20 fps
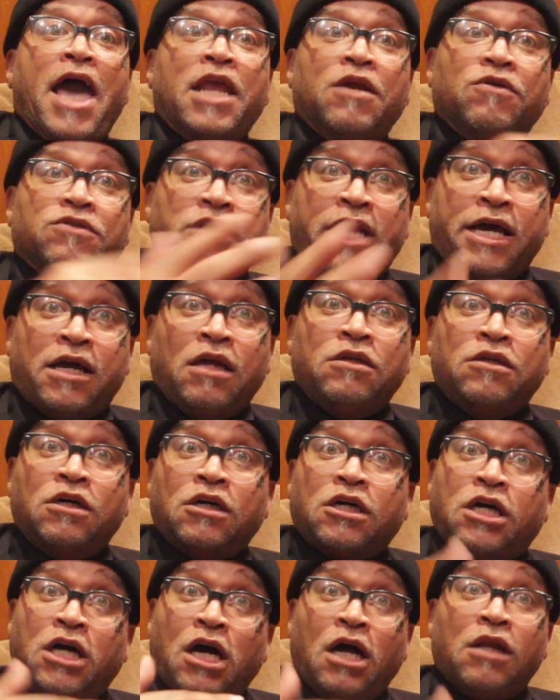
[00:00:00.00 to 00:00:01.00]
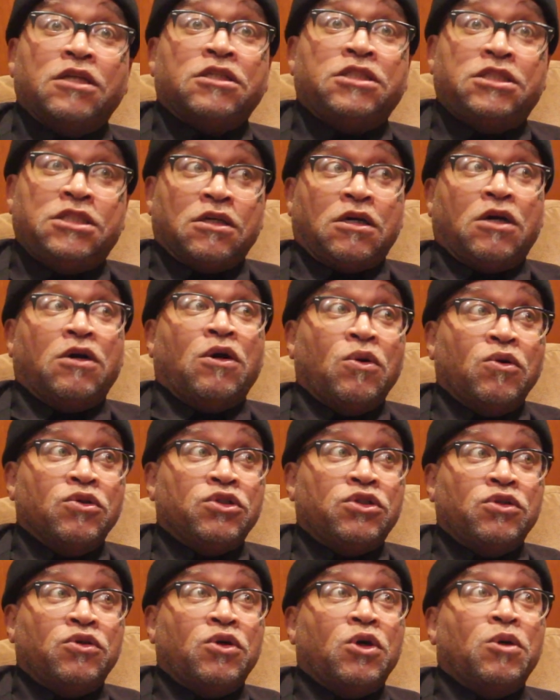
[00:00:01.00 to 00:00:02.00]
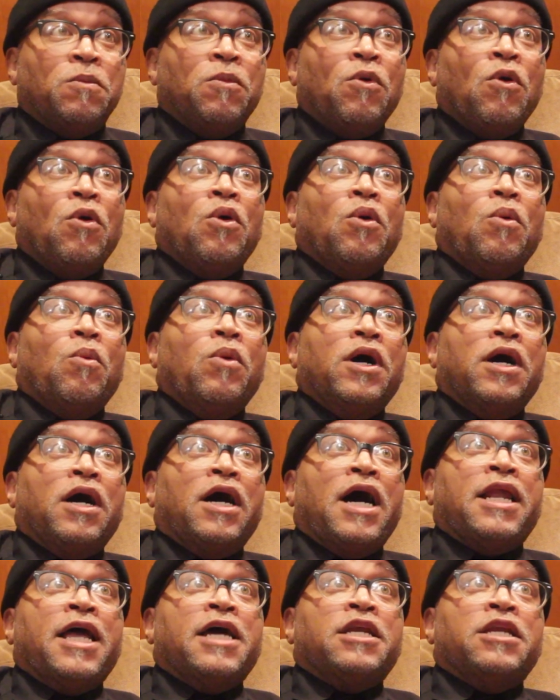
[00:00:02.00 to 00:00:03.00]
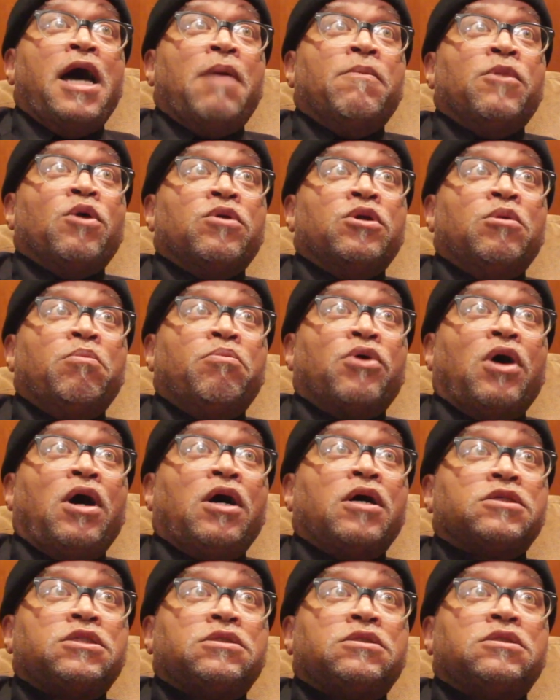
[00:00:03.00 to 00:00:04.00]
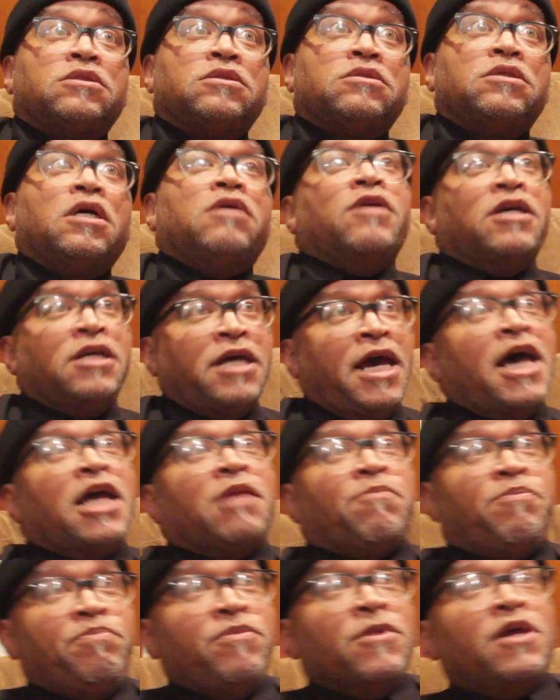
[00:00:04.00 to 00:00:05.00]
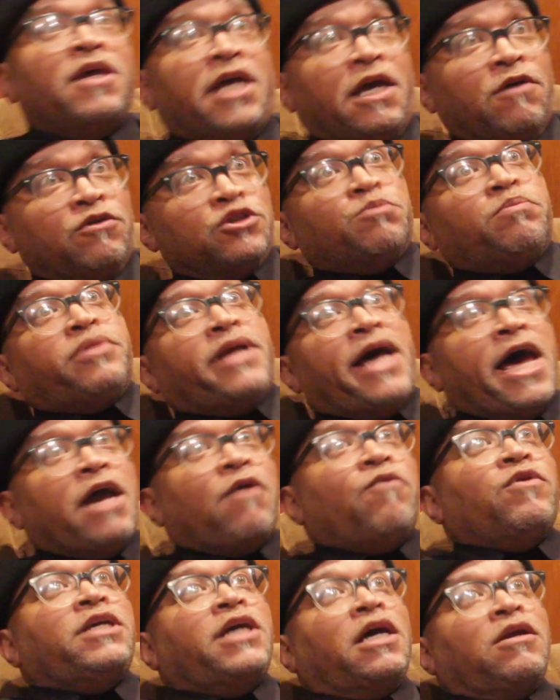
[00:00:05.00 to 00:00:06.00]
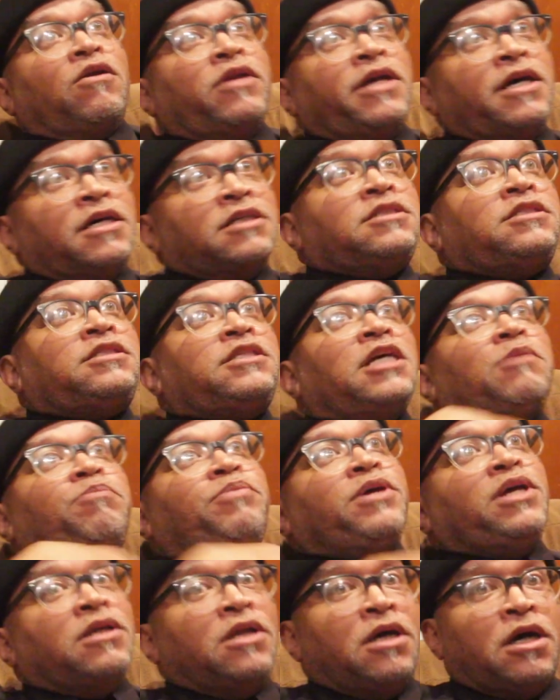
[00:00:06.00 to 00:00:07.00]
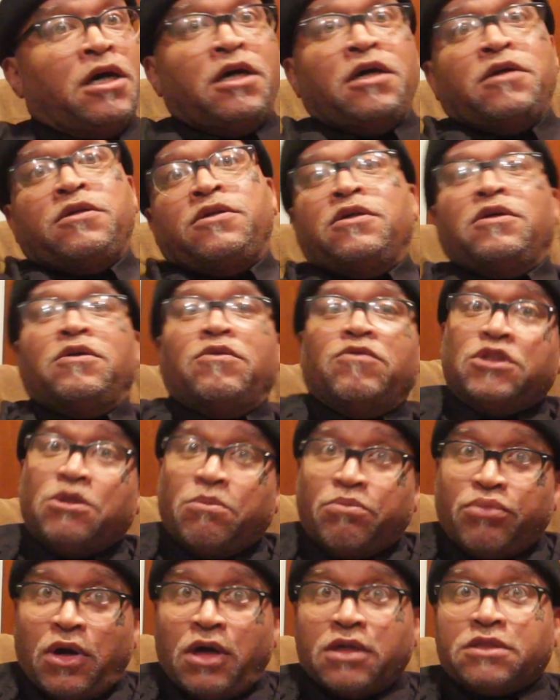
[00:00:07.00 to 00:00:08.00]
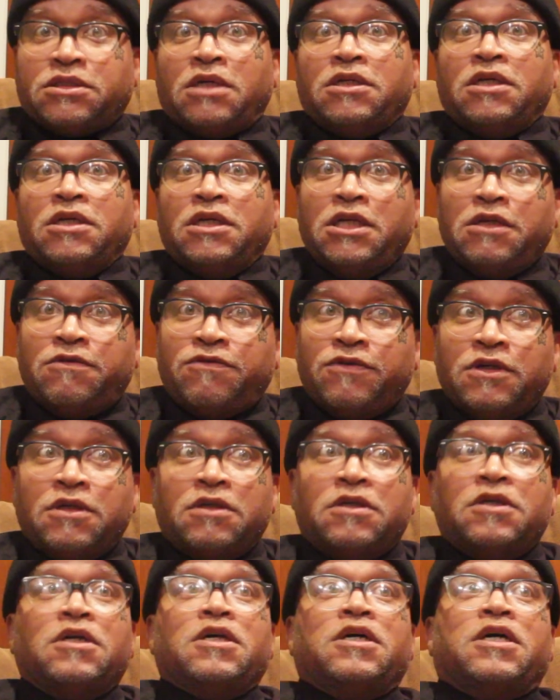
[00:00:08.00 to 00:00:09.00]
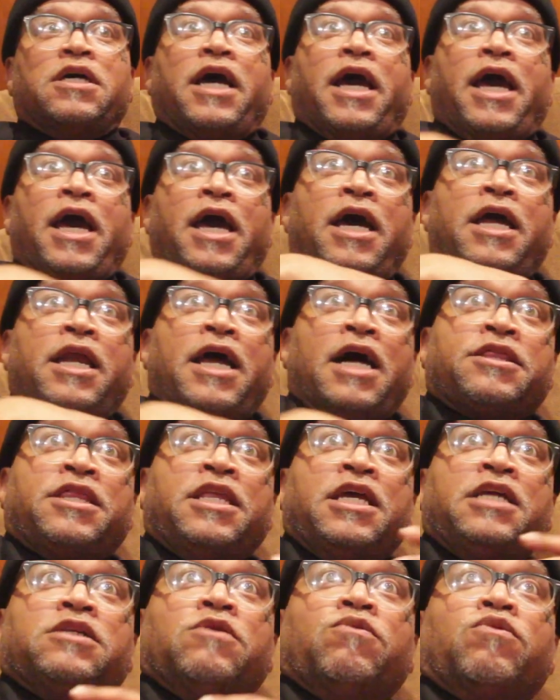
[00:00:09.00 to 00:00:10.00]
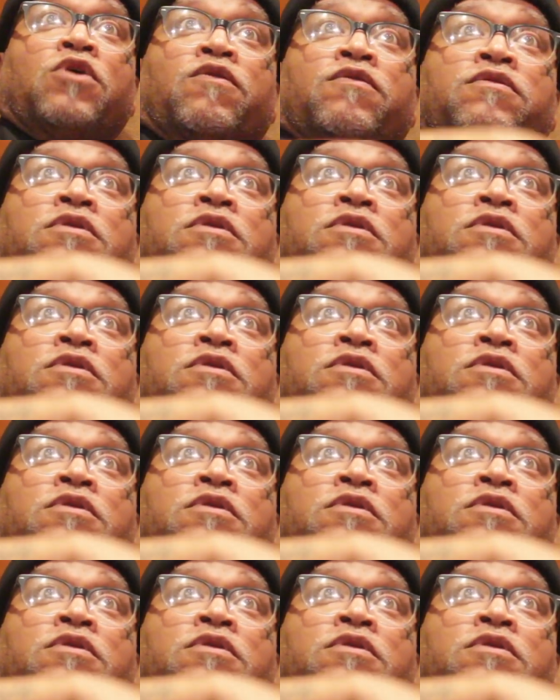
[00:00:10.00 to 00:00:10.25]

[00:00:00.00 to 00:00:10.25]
and it was like a little color code to them, where I remember the Bronx, it was black with yellow letters, it said Pilon with the Bronx underneath it, and I think the